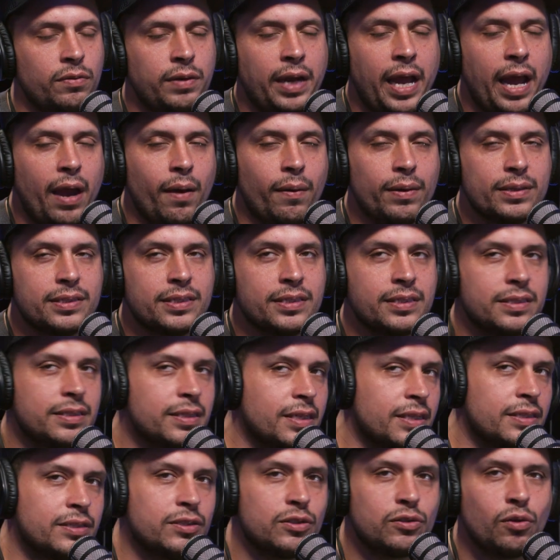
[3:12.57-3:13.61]
So now
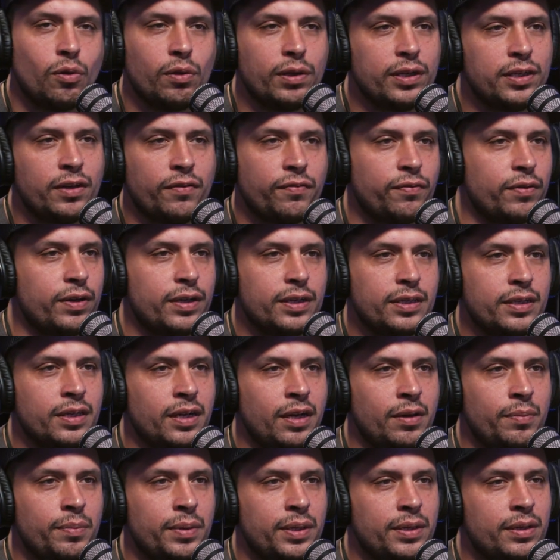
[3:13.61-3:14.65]
it's totally different.
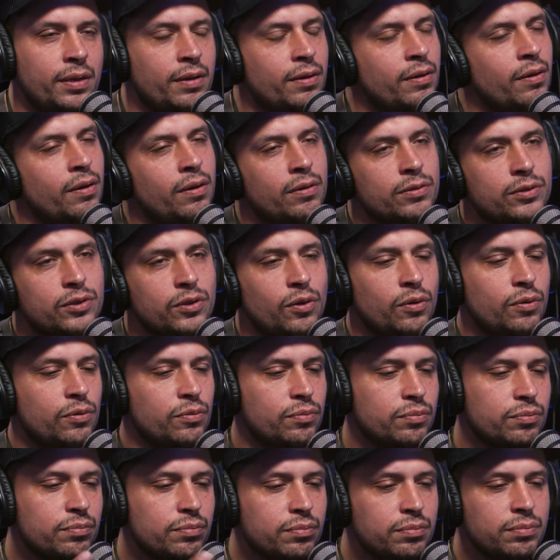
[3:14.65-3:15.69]
They're all
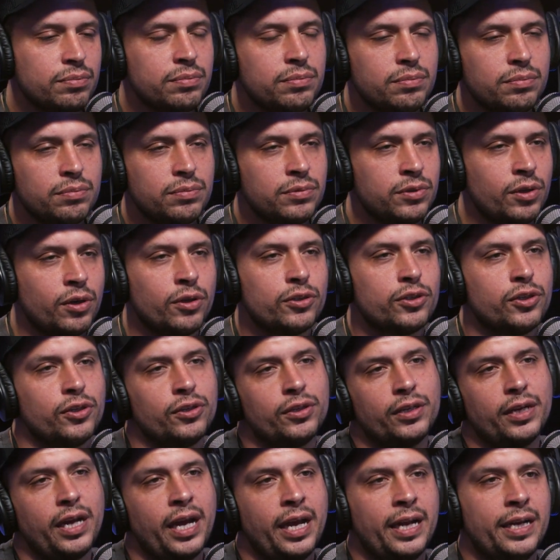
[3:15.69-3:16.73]
so
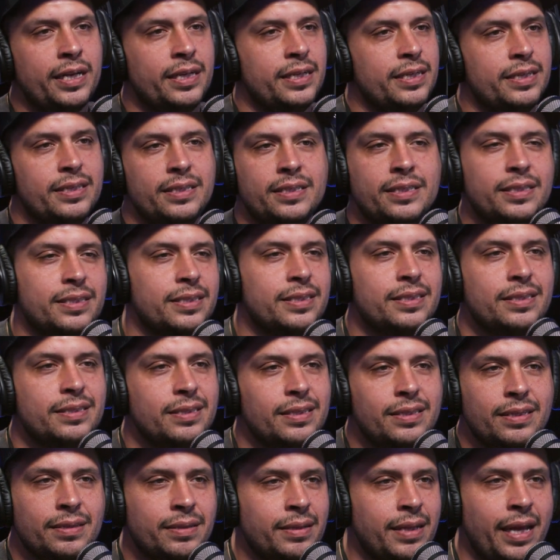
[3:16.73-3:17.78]
nurtured, and
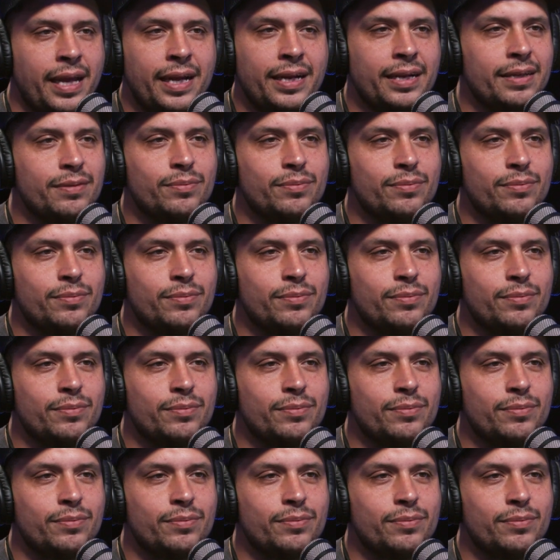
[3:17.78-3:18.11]
then